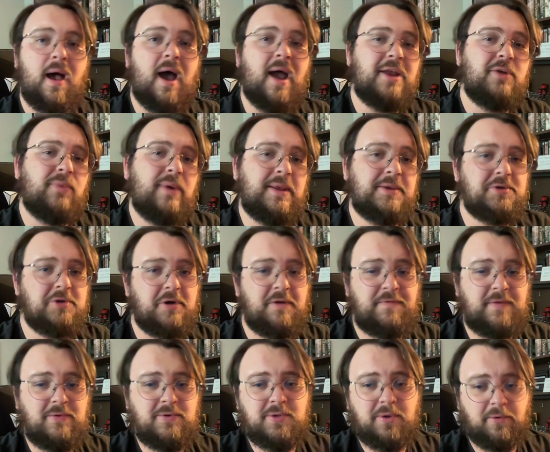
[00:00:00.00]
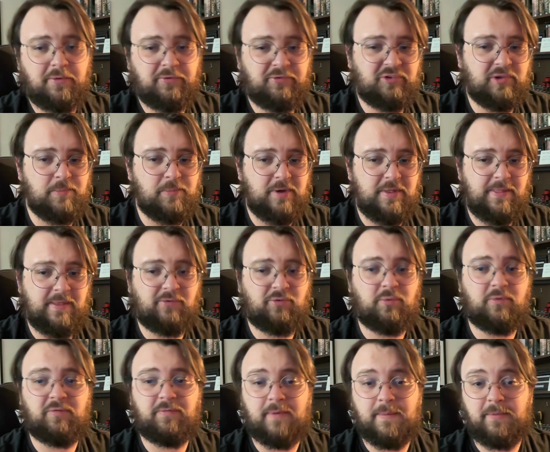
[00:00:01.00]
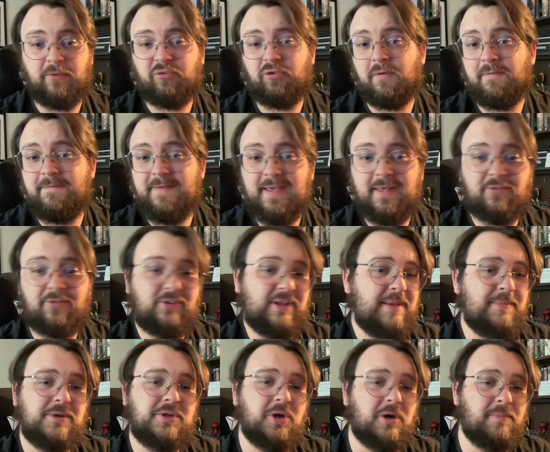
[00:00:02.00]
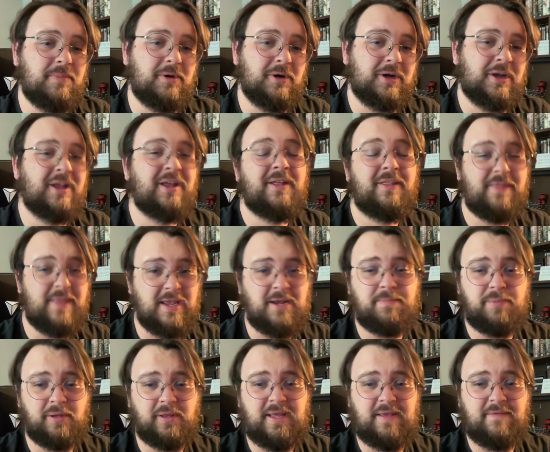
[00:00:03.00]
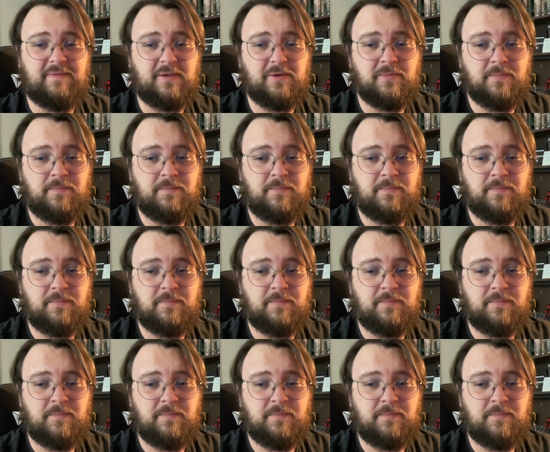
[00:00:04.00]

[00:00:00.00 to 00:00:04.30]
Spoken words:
I'd wager if you told someone this was from a Sofia Samatar book, they'd believe you,